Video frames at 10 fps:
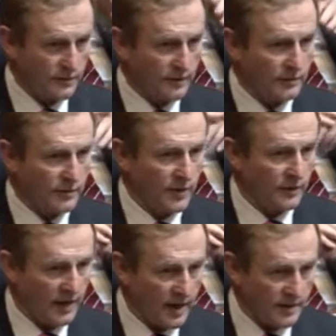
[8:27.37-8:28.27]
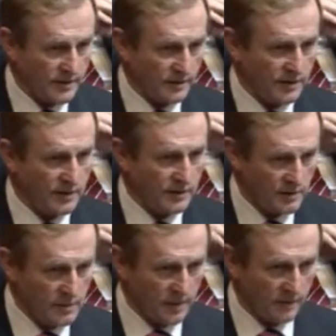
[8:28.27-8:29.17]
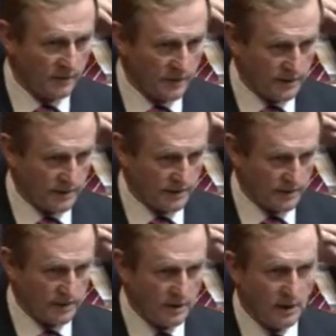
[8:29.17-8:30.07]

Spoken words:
for them to have access to medical facilities.